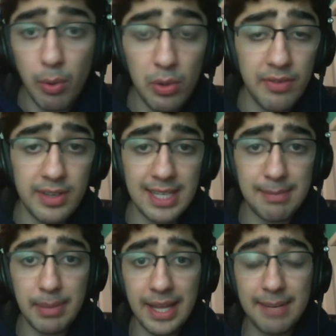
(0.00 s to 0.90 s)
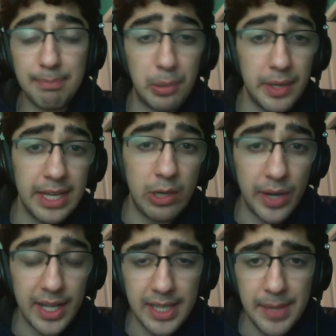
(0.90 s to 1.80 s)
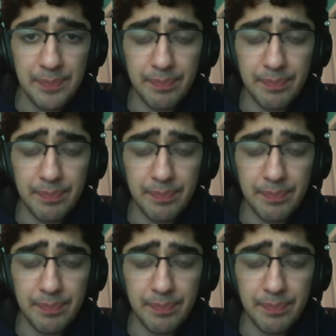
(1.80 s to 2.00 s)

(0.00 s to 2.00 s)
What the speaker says: both of us had played pretty quickly,